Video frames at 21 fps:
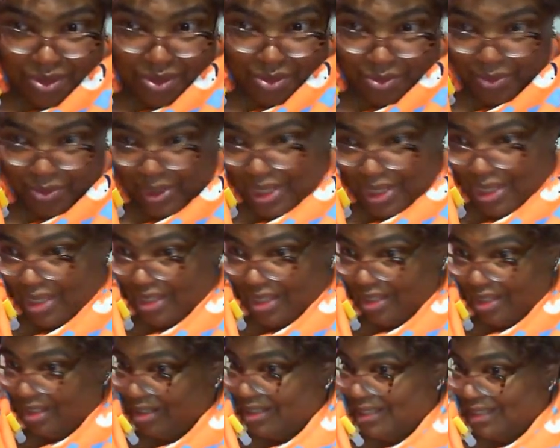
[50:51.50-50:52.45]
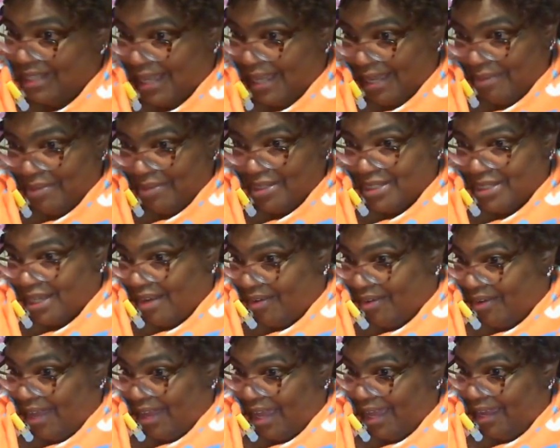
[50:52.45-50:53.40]
we can damage our
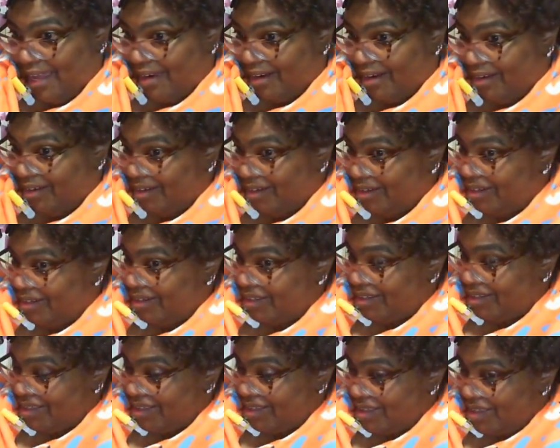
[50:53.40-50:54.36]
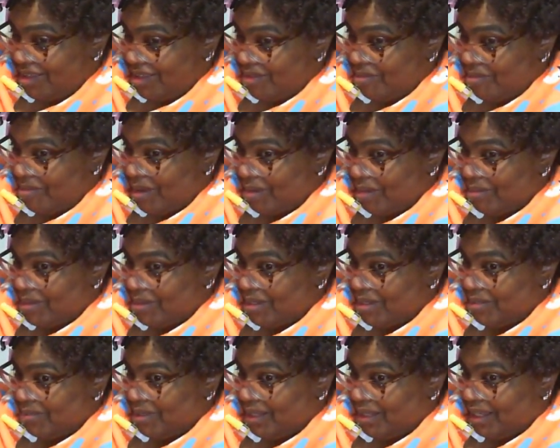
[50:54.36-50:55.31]
hair by
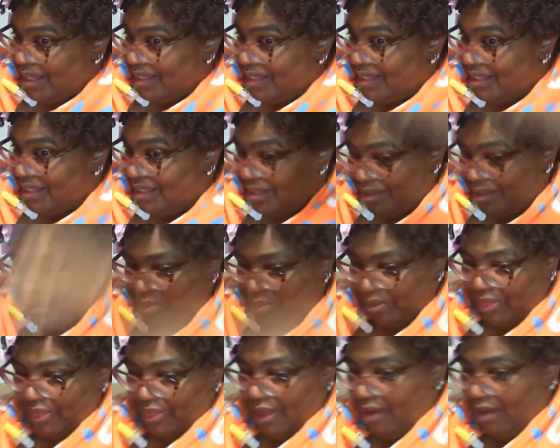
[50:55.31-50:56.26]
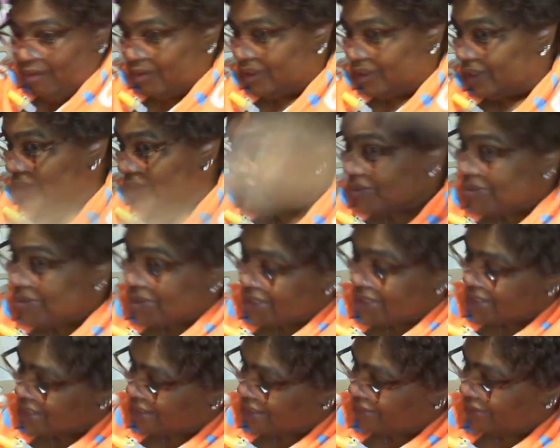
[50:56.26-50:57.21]
manipulating it without gloves
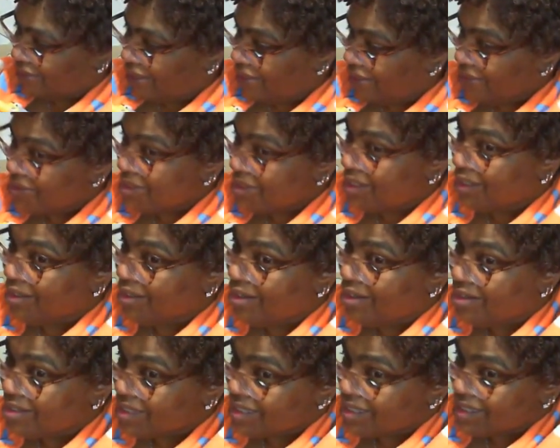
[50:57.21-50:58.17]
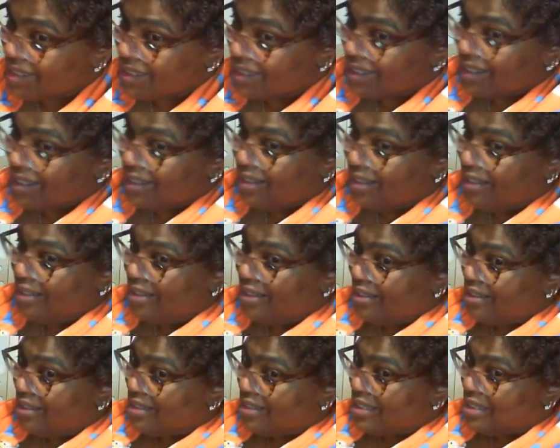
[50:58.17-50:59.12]
because our nails can cause us to get
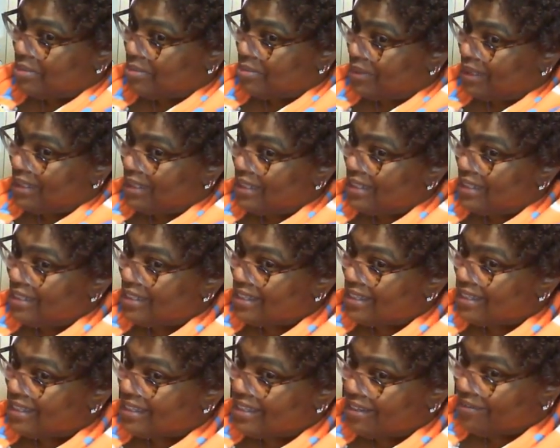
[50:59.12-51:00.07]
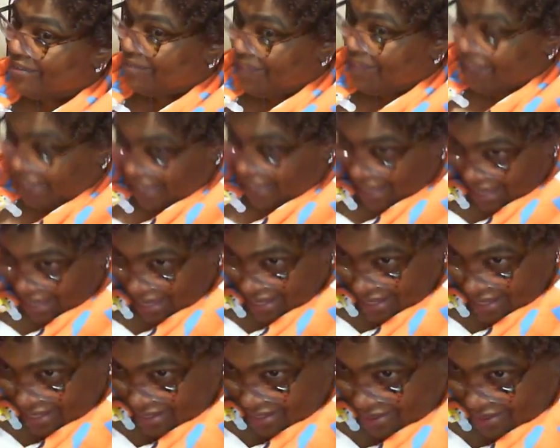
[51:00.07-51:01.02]
split ends and stuff like that.
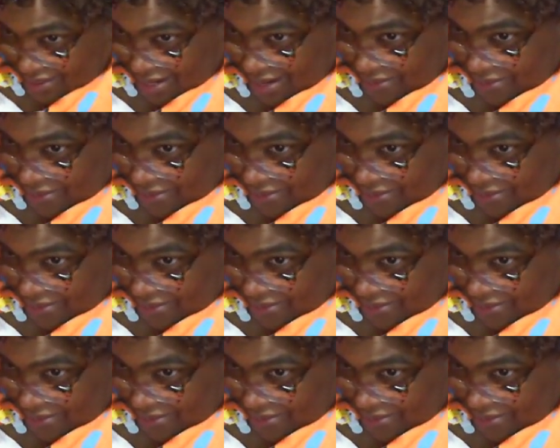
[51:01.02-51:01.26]
And so that